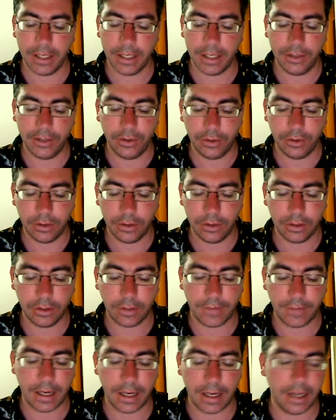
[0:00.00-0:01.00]

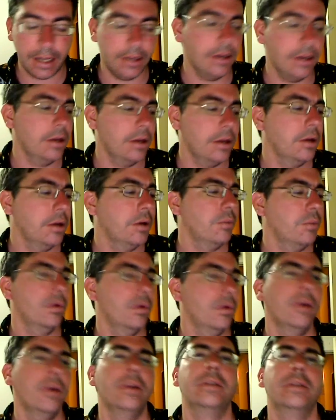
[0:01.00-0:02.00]
e-juices I've had,
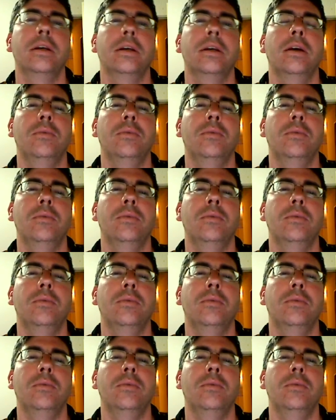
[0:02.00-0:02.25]
where it's